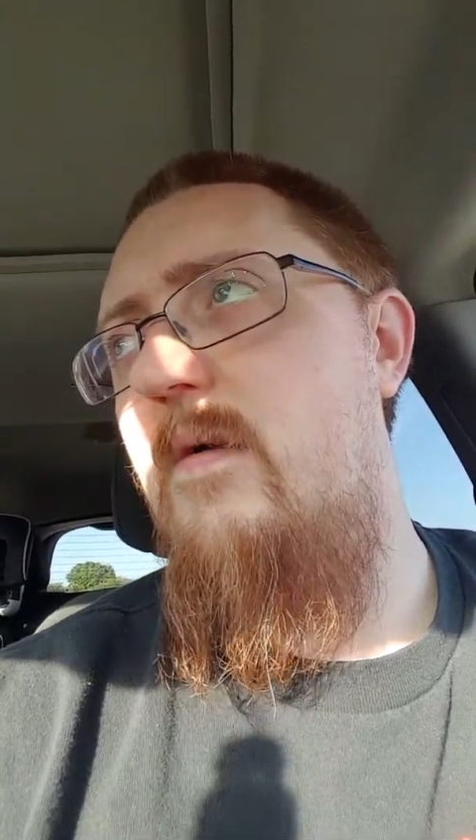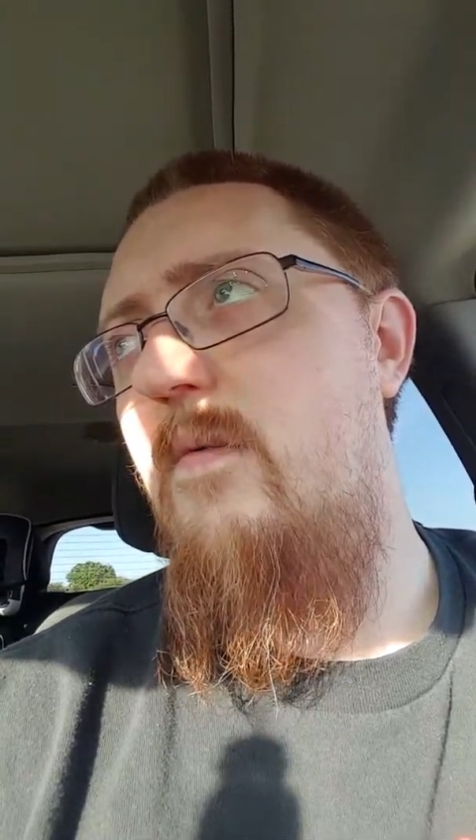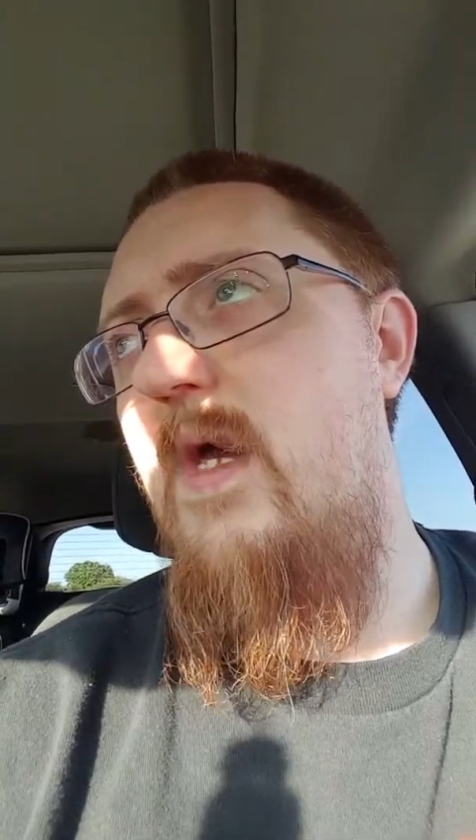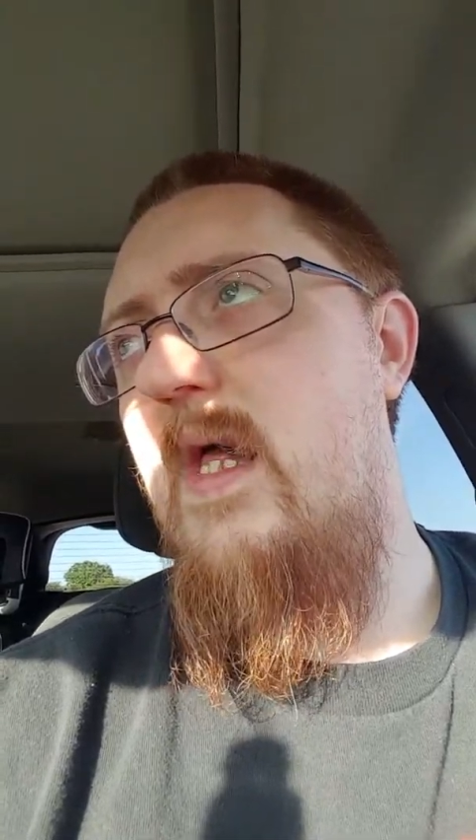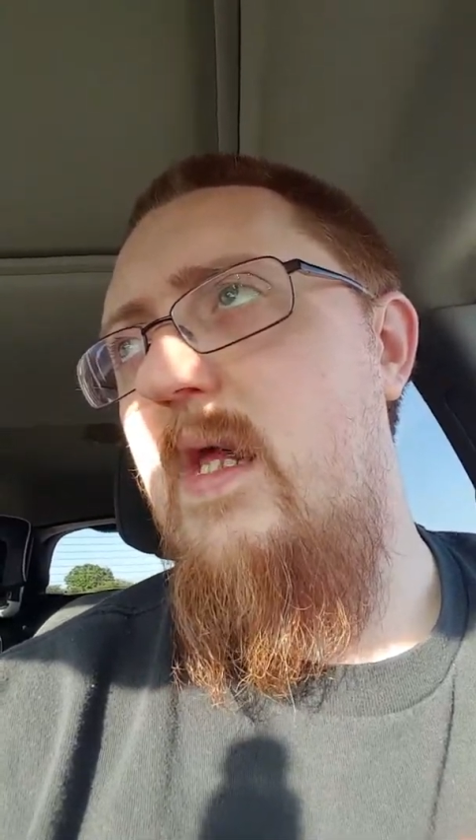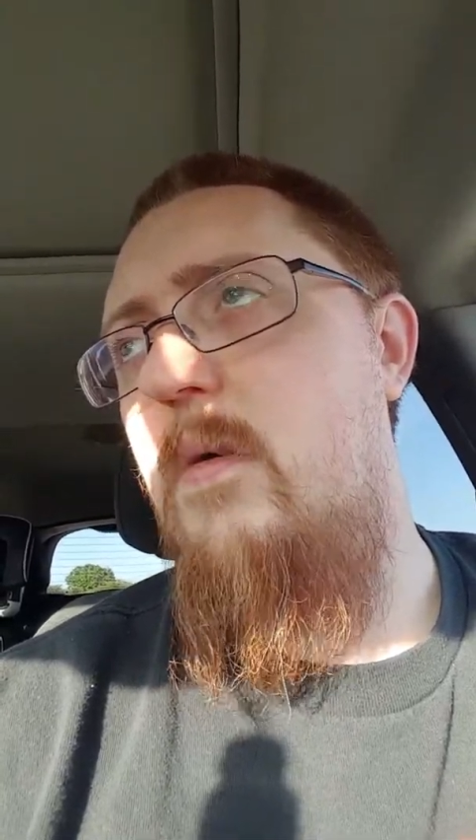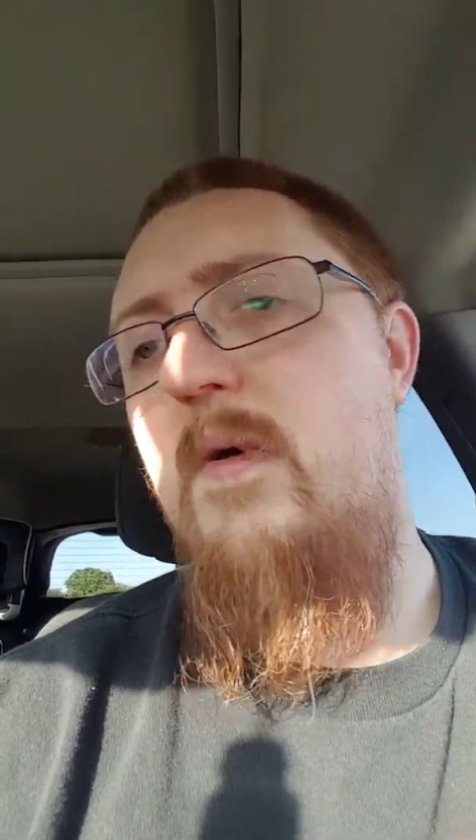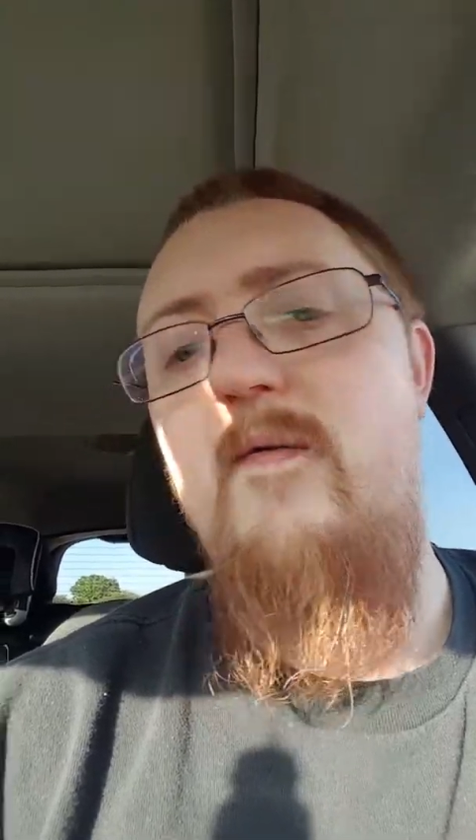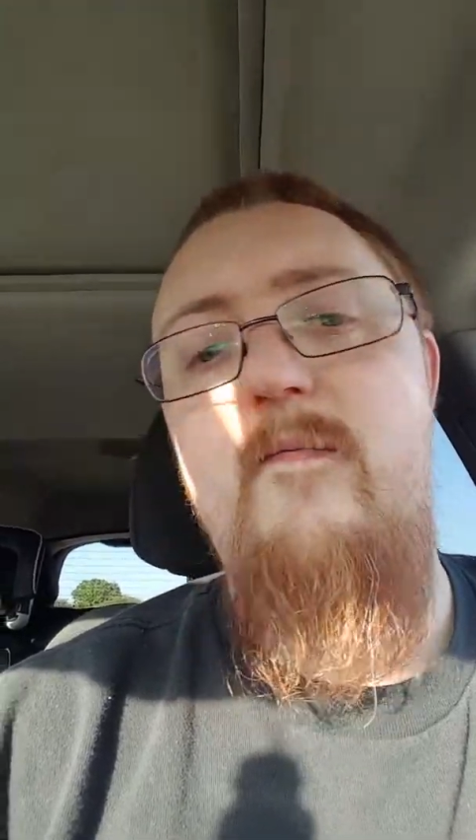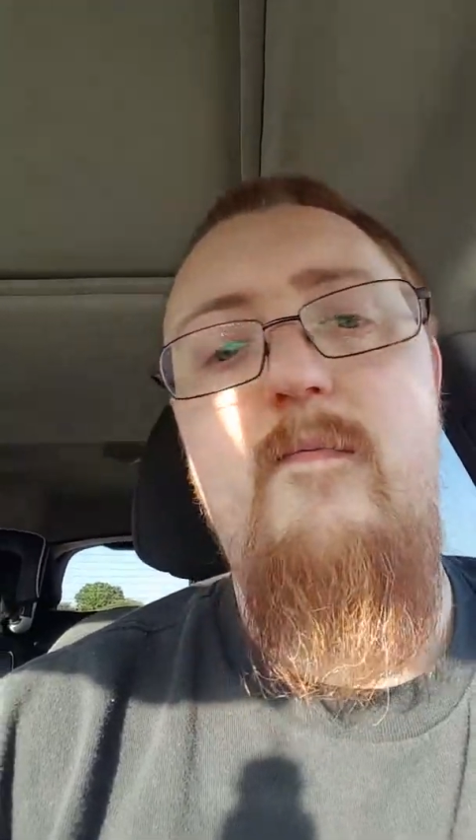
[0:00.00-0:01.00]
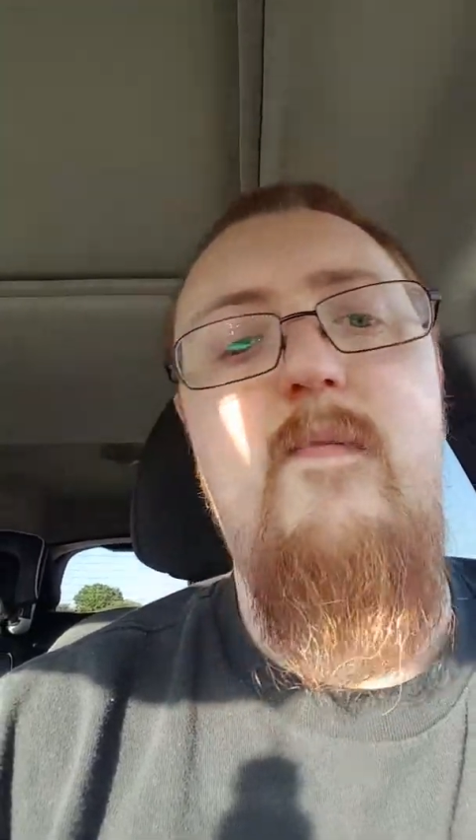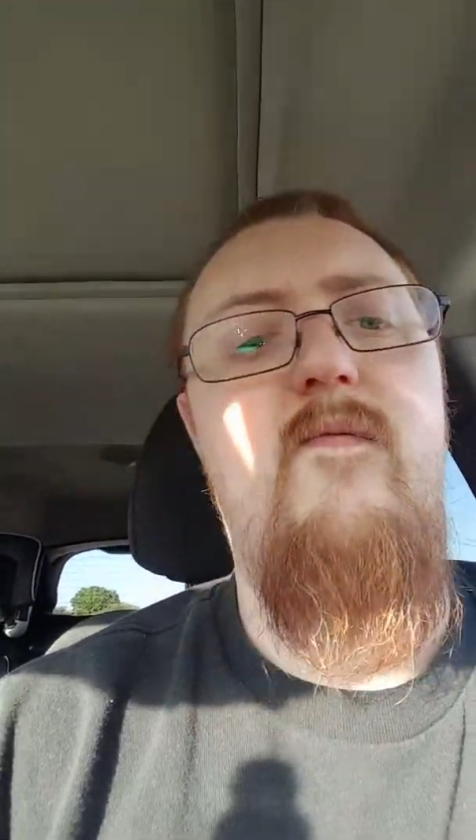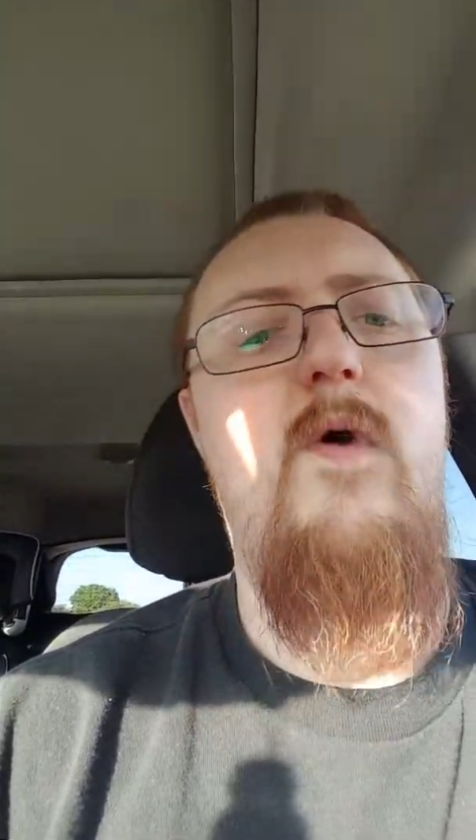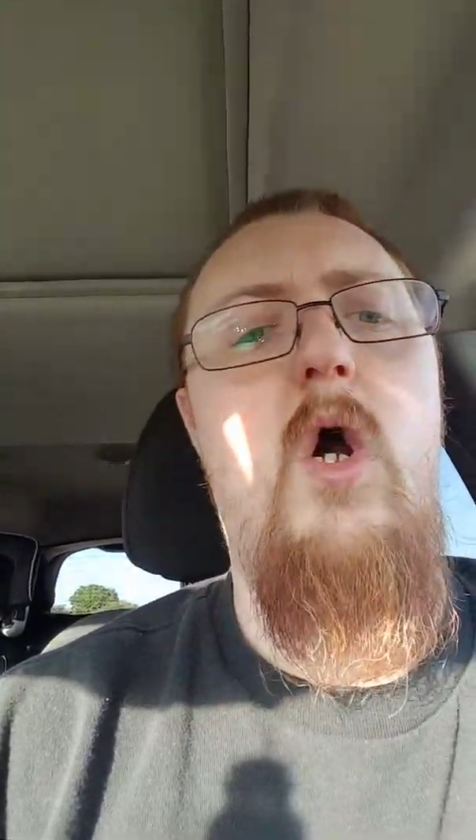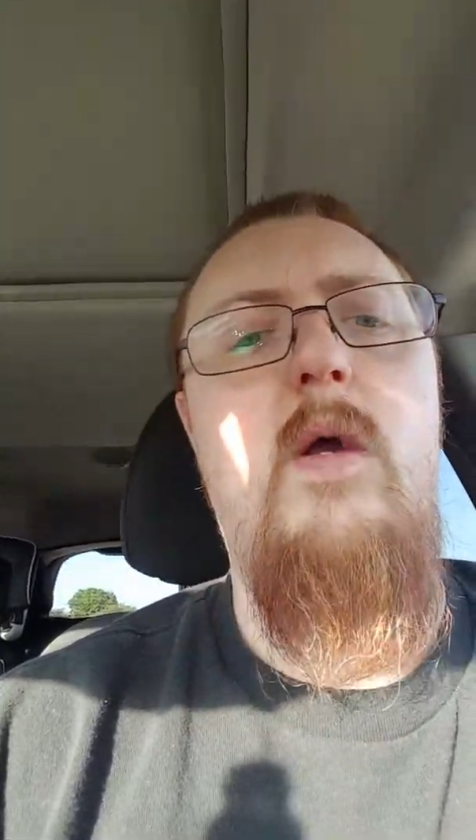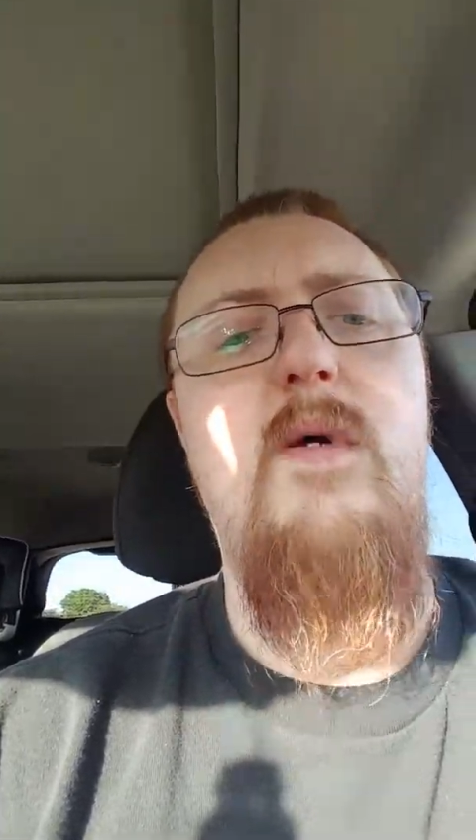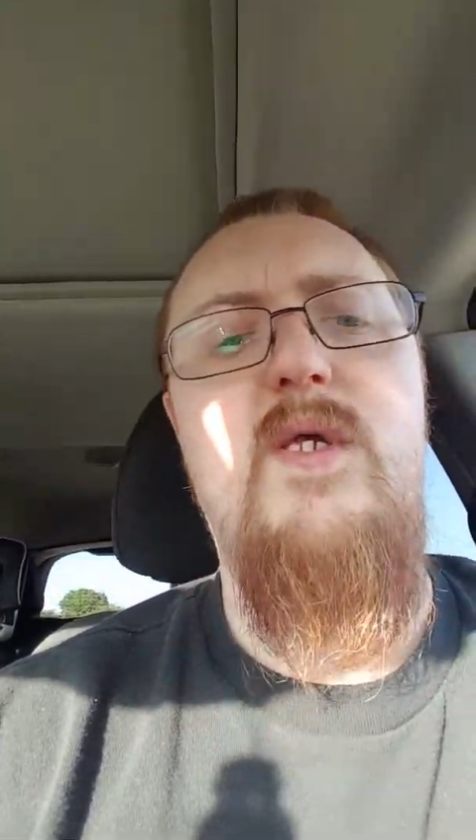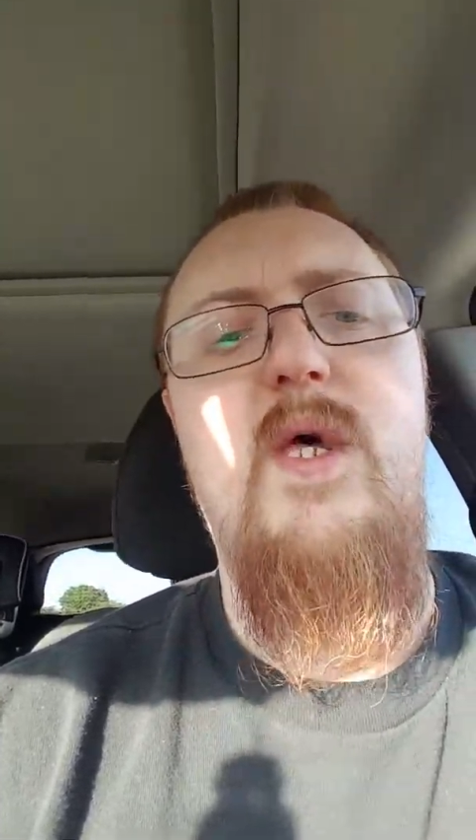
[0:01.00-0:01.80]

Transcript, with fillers: We got a little bit arguments